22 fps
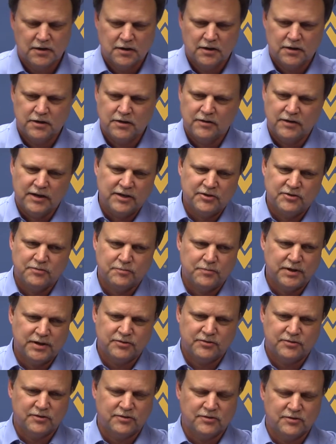you know, Asia
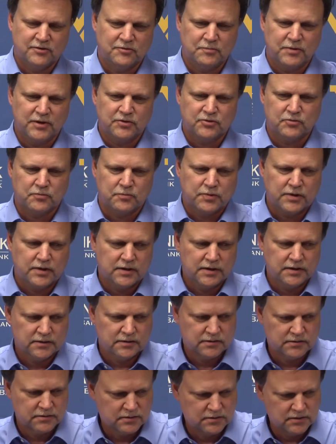Bussey's a special
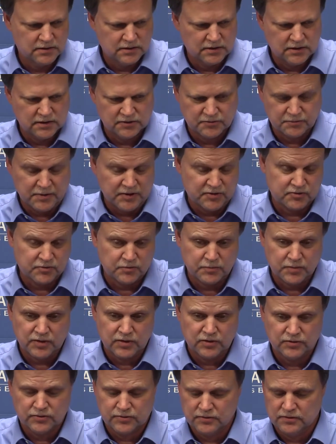player, a special
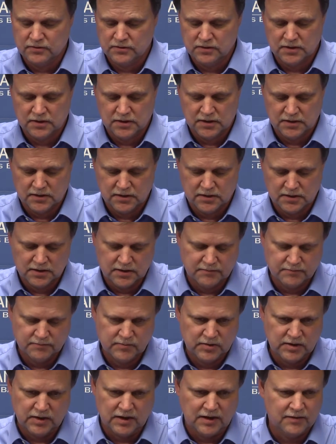person. And,
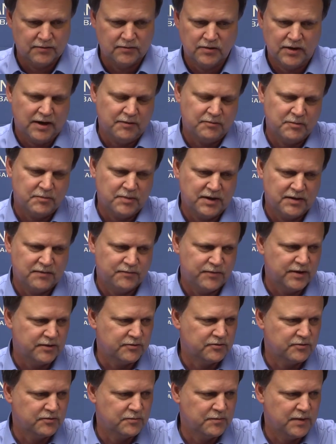you know, everybody
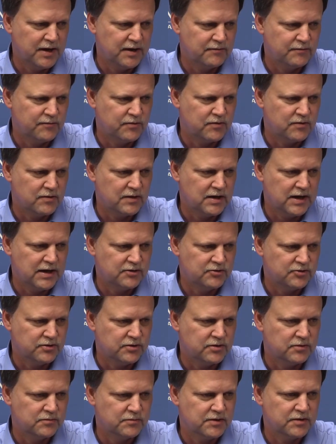felt so bad for her last
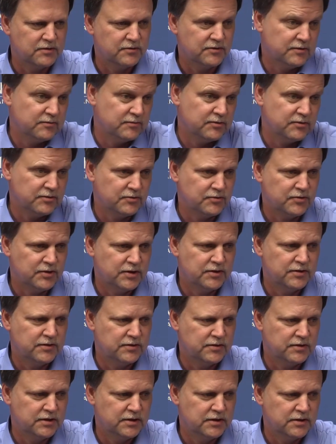year because it was her
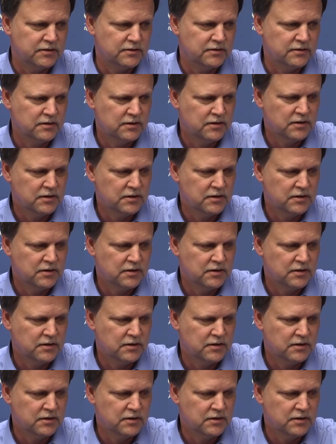senior year.